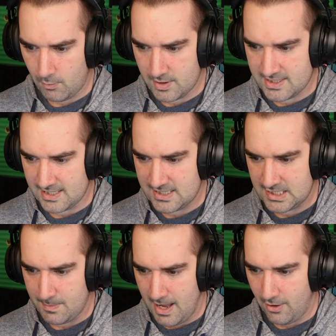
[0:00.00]
What is that
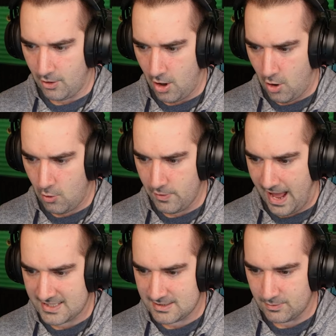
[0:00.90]
smell? Oh,
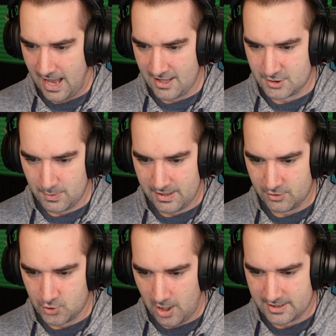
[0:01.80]
that's what
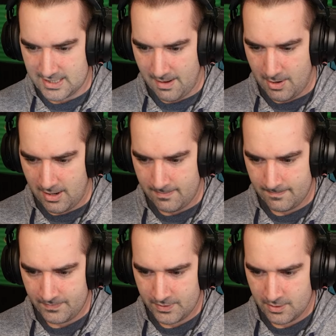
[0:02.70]
drugs I'm on?
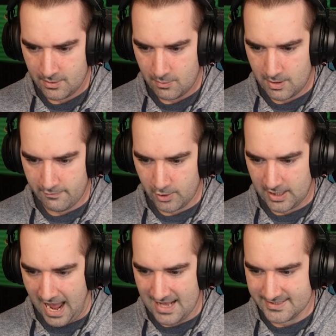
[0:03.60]
Whatever
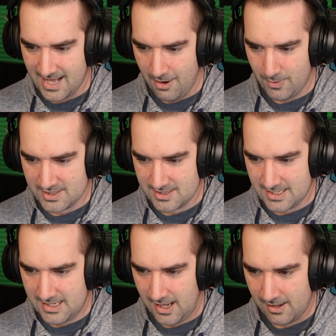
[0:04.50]
gas that was
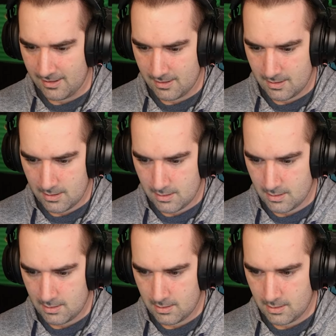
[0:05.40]
leaking?
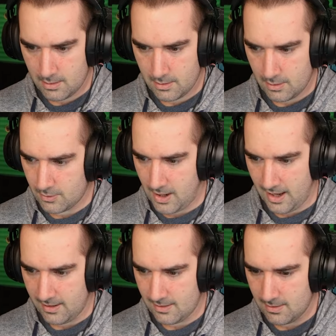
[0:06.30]

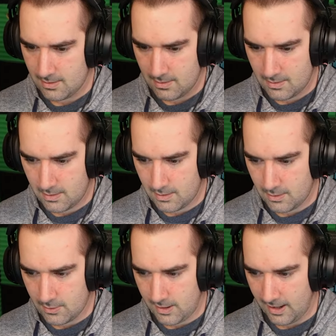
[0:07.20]
Okay.
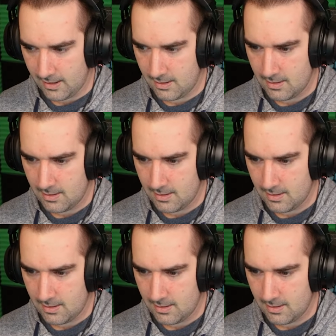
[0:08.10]
Okay.